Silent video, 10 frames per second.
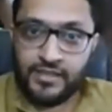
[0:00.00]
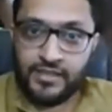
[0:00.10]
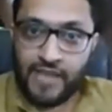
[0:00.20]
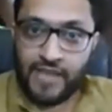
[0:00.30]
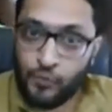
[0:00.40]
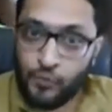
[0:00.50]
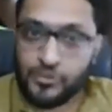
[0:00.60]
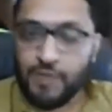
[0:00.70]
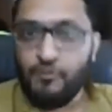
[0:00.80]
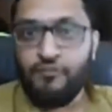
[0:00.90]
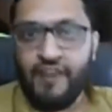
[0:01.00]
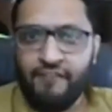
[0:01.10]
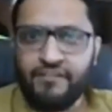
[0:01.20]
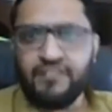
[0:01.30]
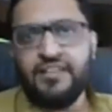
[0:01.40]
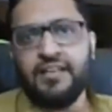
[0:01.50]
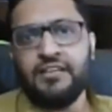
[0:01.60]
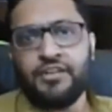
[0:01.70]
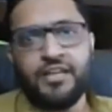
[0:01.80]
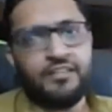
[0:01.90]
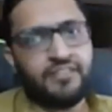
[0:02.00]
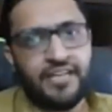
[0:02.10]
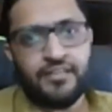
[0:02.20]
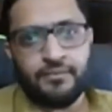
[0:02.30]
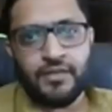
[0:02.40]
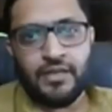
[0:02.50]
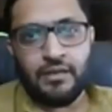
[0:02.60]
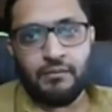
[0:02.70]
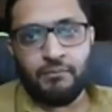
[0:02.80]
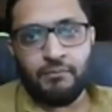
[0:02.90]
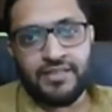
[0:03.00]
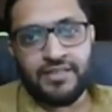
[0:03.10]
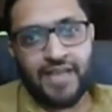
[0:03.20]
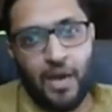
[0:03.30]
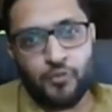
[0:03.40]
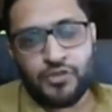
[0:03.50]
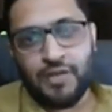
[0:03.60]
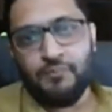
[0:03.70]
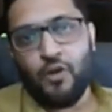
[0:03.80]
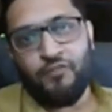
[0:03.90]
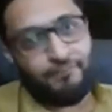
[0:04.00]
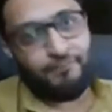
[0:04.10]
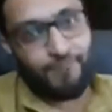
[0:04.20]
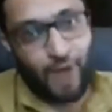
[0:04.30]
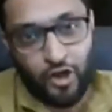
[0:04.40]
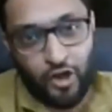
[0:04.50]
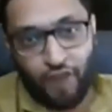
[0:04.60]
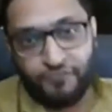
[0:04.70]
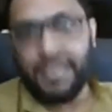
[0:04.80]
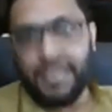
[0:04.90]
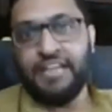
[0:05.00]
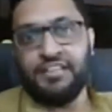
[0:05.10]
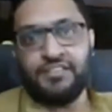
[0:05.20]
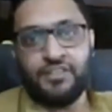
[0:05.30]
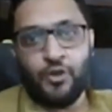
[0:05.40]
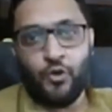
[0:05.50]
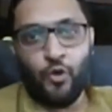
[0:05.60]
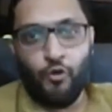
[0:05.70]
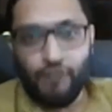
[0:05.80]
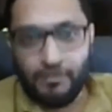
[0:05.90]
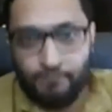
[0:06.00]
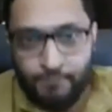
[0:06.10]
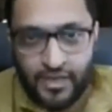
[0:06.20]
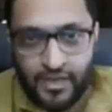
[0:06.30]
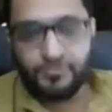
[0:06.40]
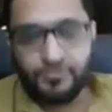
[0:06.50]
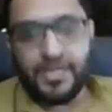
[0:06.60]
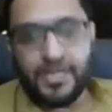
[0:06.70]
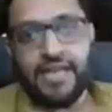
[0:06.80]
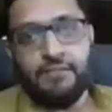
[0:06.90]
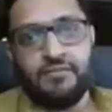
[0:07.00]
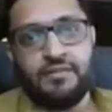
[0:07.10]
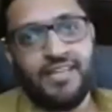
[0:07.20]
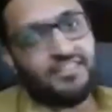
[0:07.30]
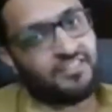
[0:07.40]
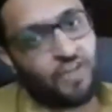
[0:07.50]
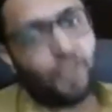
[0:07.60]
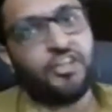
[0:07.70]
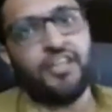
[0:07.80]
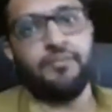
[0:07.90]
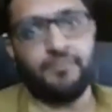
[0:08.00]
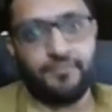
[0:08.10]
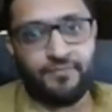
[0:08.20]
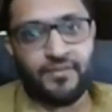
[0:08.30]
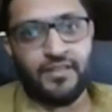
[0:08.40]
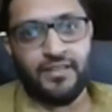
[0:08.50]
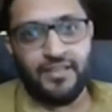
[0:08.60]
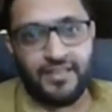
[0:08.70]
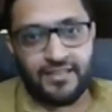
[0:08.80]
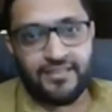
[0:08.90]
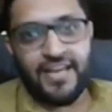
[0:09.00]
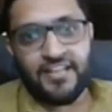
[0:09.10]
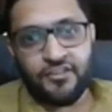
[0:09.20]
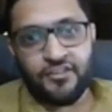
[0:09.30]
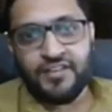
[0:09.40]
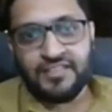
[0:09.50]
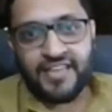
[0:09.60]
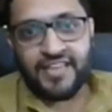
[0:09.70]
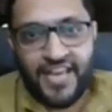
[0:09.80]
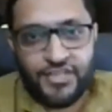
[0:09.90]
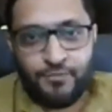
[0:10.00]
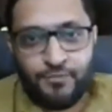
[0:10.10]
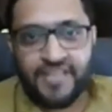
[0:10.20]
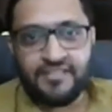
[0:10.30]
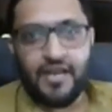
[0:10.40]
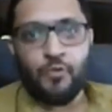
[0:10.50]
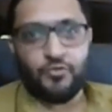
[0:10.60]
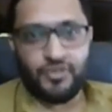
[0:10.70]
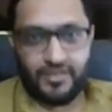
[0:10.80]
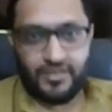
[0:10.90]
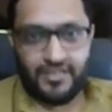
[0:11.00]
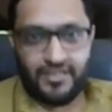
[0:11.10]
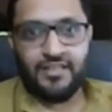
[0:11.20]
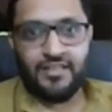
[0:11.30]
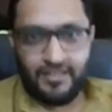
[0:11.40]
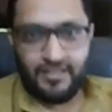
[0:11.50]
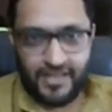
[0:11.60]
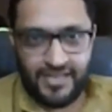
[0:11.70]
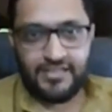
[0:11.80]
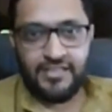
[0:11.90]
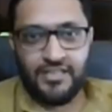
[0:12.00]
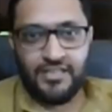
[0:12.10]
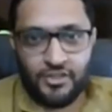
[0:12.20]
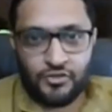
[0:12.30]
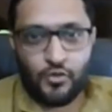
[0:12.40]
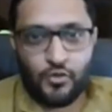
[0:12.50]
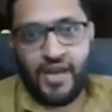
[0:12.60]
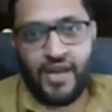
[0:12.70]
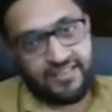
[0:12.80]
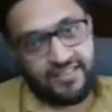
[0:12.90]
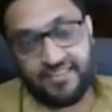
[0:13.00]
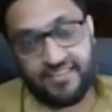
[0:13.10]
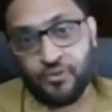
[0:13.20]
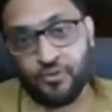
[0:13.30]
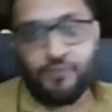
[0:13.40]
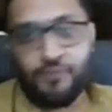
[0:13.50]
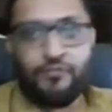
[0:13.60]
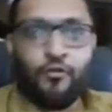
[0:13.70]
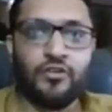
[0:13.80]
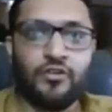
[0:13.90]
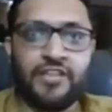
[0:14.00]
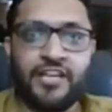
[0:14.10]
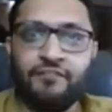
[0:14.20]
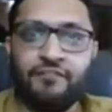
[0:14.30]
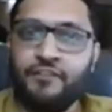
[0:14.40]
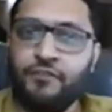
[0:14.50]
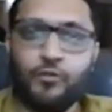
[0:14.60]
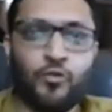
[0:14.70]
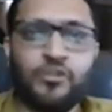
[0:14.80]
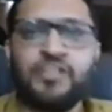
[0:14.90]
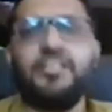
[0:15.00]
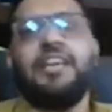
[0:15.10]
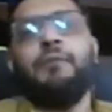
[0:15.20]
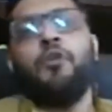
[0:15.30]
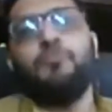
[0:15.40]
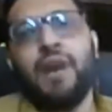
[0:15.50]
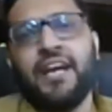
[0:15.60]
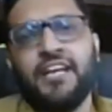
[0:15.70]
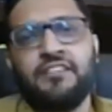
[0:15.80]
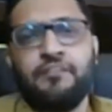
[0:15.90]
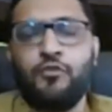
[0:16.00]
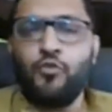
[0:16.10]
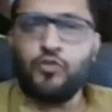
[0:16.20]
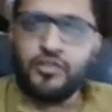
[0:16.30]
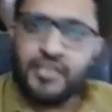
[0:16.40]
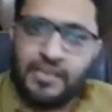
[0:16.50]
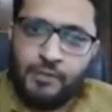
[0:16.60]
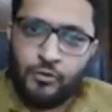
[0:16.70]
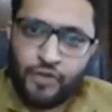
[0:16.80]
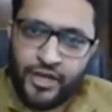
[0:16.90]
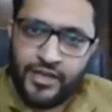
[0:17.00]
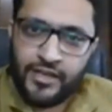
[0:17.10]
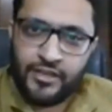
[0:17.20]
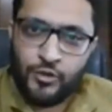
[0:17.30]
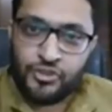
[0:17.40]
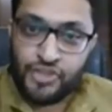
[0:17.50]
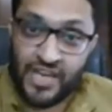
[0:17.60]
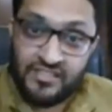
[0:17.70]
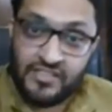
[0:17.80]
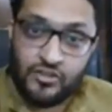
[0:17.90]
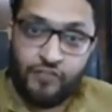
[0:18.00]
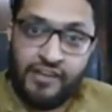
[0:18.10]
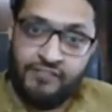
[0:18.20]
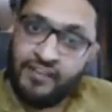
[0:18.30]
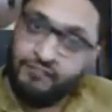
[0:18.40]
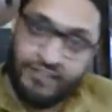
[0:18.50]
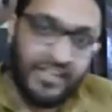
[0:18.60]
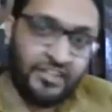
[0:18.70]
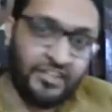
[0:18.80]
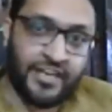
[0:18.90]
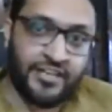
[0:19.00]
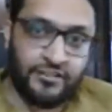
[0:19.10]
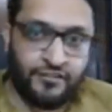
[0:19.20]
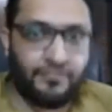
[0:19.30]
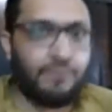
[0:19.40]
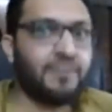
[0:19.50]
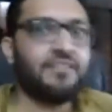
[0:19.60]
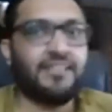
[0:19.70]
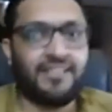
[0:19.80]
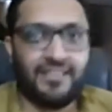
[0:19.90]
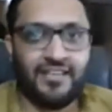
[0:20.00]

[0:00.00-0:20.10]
The outcome of every single trade is random, but the outcome of a block of trades over a period of times, that is non-random that is where the edge plays out, right? So as, as I told before, that if, if you know nothing about markets, if you know nothing about trading, your chances of having a winning trade is 50%.